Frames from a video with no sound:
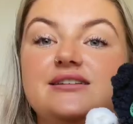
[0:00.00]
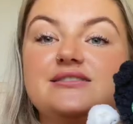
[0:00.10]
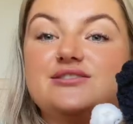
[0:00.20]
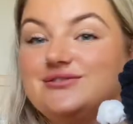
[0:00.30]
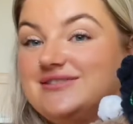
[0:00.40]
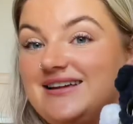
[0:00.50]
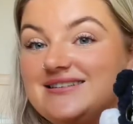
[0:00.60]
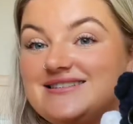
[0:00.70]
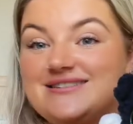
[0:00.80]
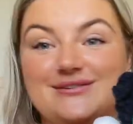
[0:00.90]
So
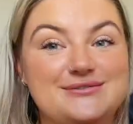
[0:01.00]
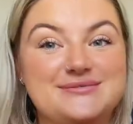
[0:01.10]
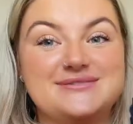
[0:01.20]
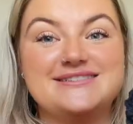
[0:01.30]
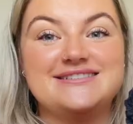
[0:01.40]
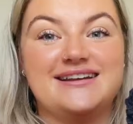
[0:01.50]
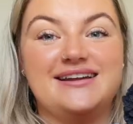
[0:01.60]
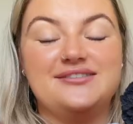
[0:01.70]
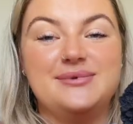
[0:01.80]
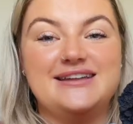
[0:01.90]
that's those ones that I
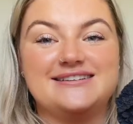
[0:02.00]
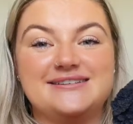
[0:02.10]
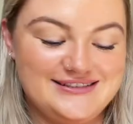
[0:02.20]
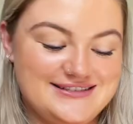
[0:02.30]
have made.